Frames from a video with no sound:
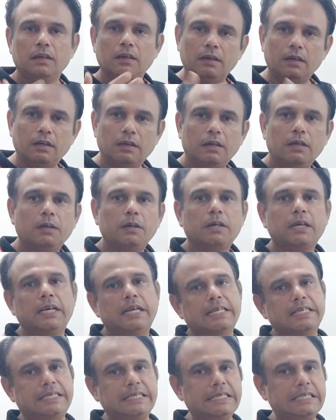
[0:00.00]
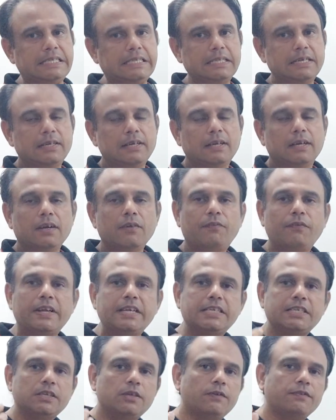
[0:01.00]
classes.
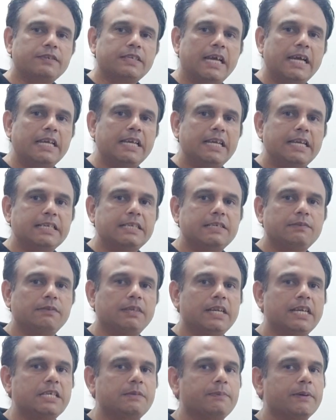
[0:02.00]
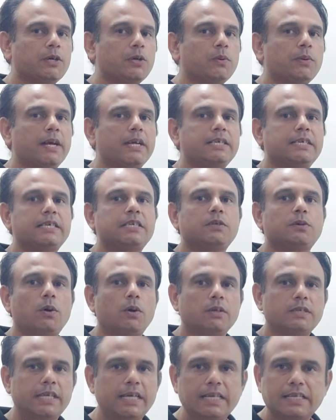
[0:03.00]
Differentiation of sin x with respect to x is
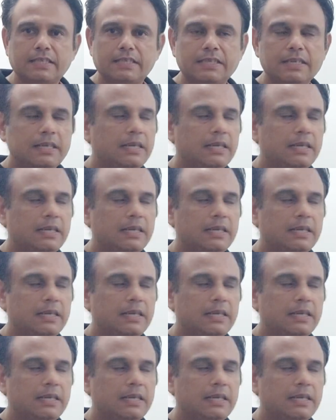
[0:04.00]
cos x.